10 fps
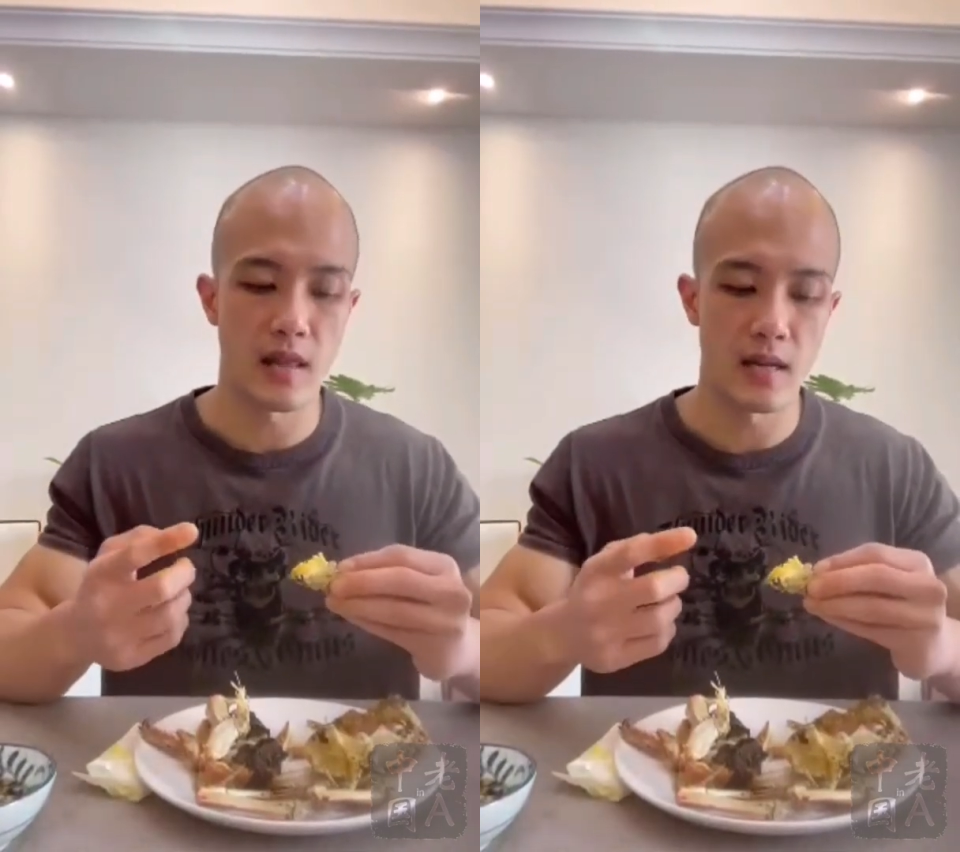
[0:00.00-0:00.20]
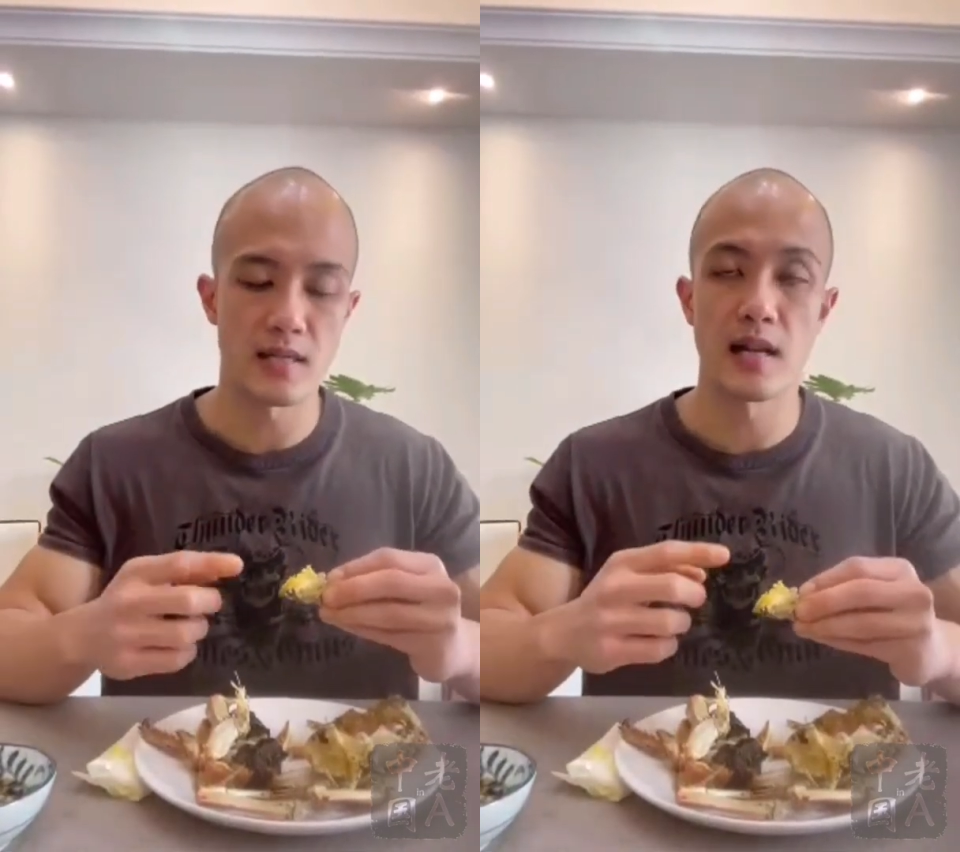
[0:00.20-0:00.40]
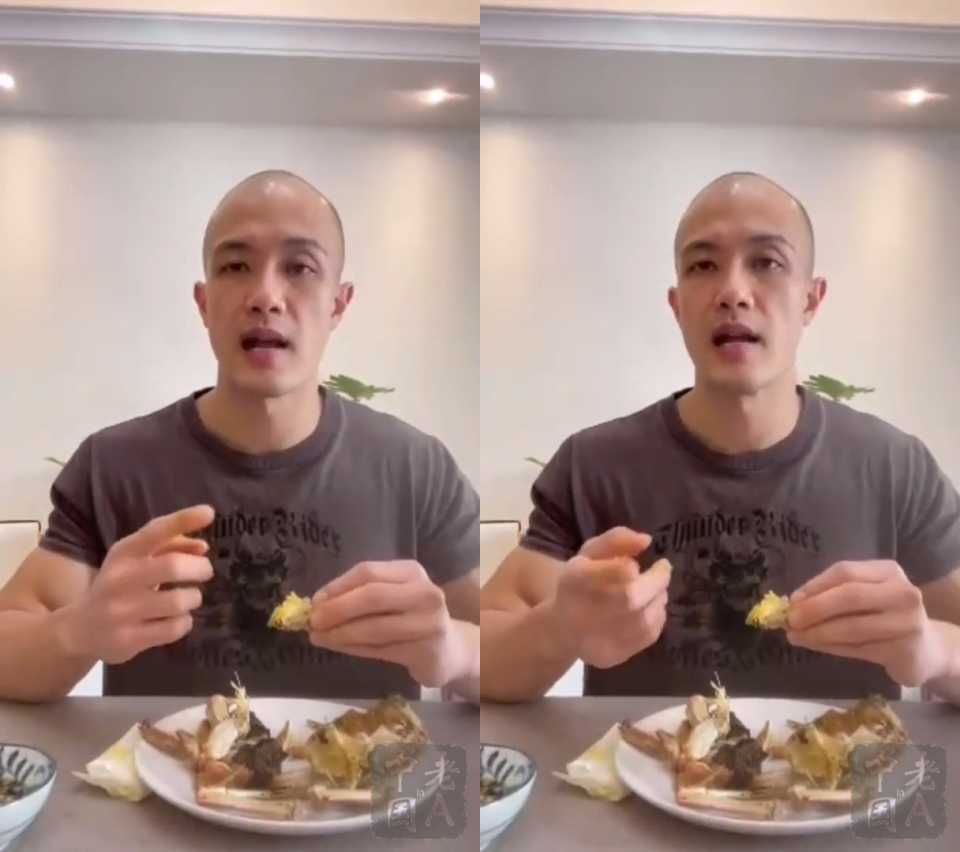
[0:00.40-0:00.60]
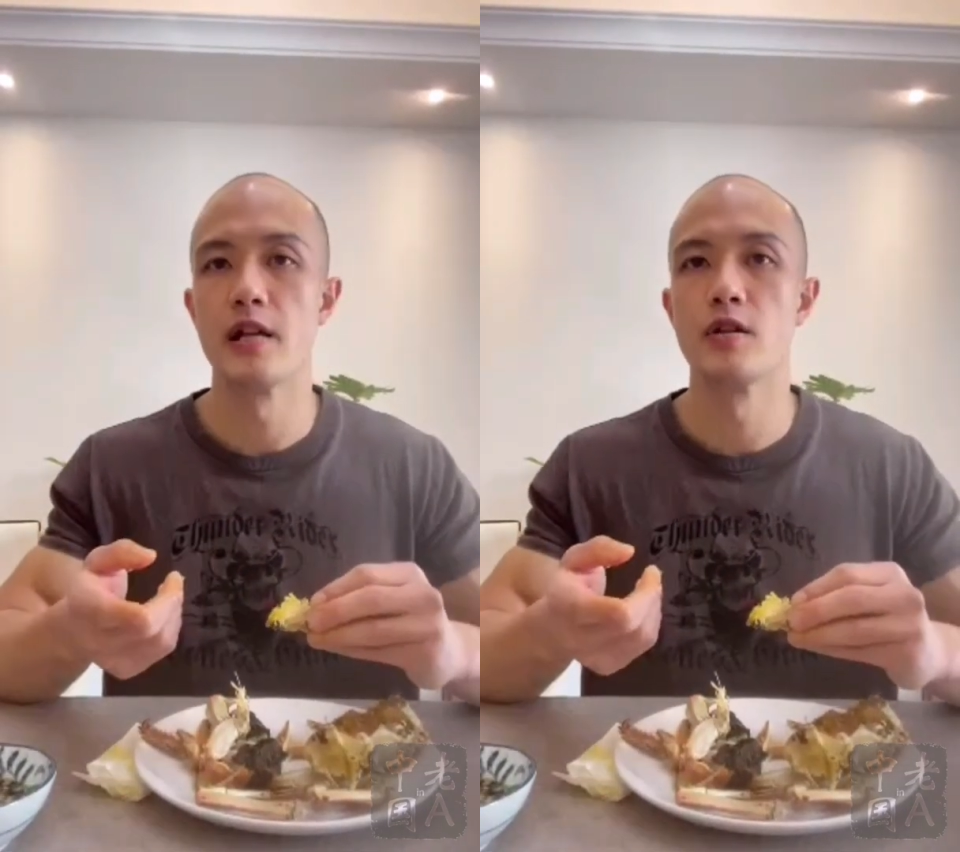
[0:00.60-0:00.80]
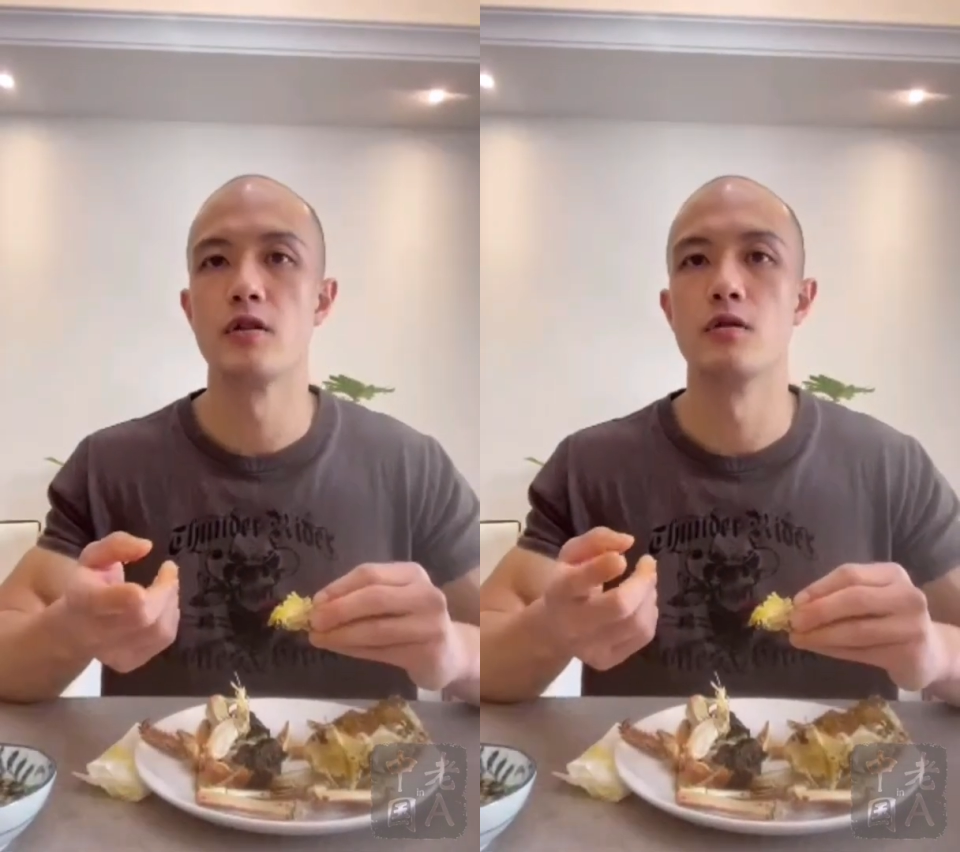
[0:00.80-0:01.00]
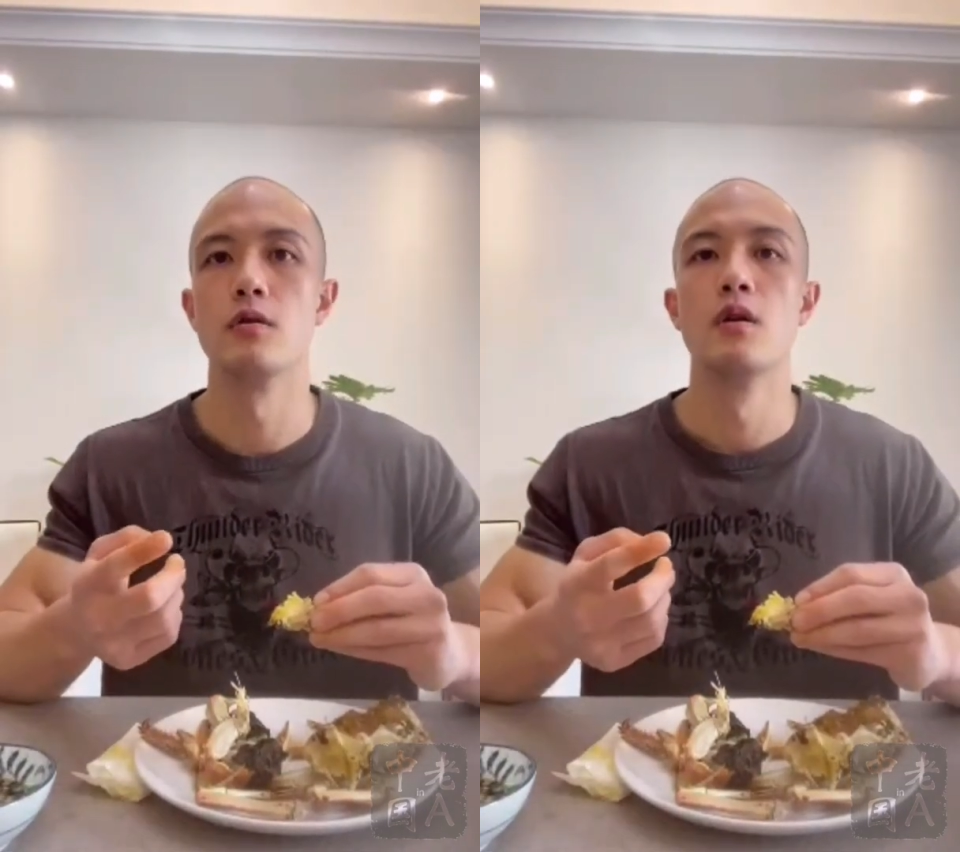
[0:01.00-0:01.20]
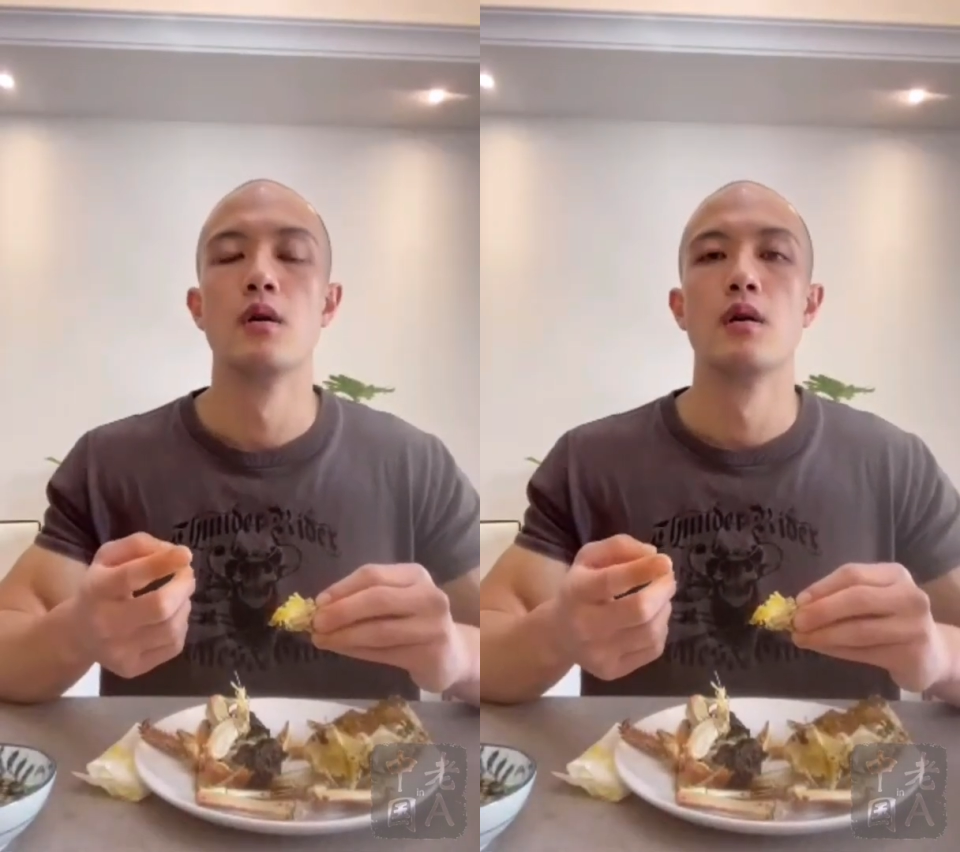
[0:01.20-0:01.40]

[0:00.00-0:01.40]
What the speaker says: things like that into